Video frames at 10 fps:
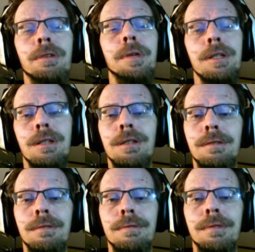business.
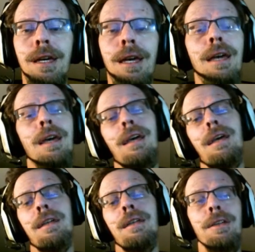
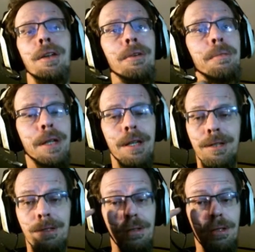
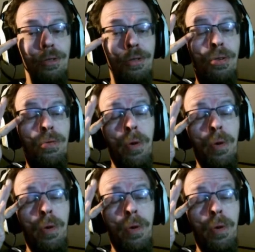Because you do want